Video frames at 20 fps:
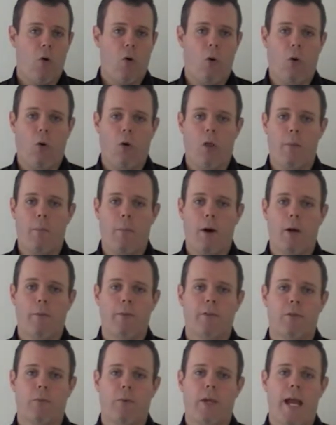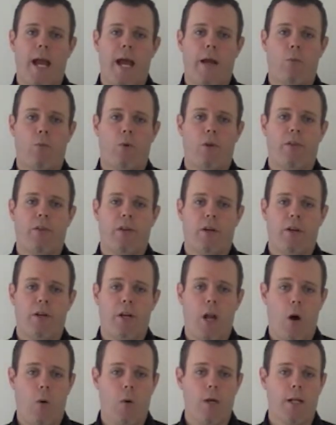all the moments that we had with her,
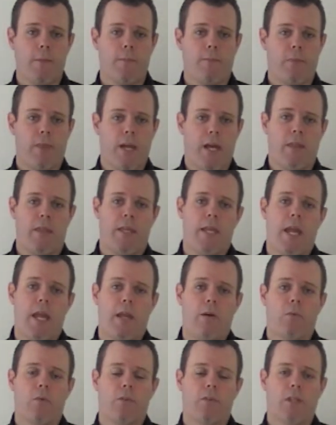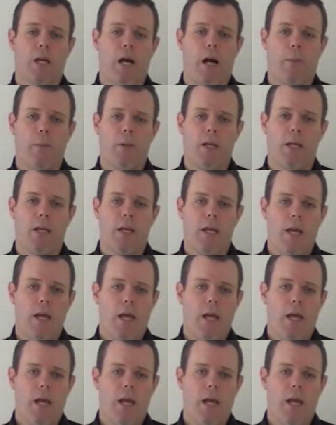knowing that the end was coming.